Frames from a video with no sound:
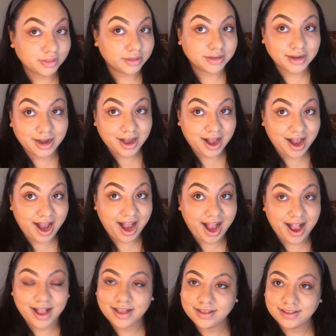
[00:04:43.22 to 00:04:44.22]
And
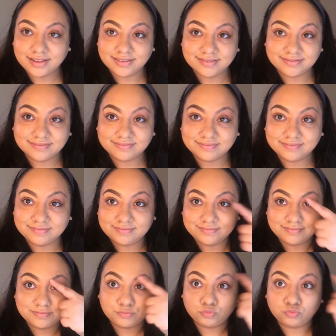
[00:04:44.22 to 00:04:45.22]
here is one
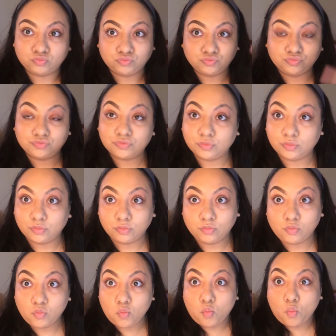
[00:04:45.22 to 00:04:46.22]
brow. You can
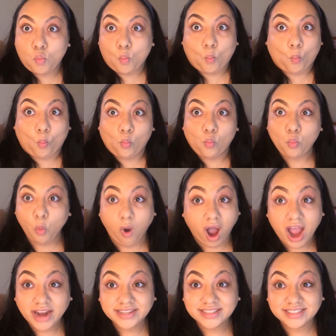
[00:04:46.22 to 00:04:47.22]
definitely tell the difference. It's
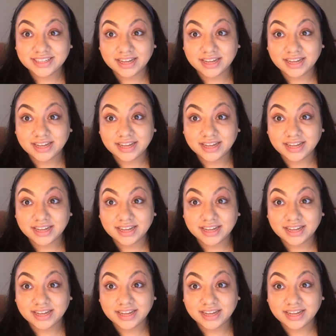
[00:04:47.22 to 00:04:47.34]
crazy.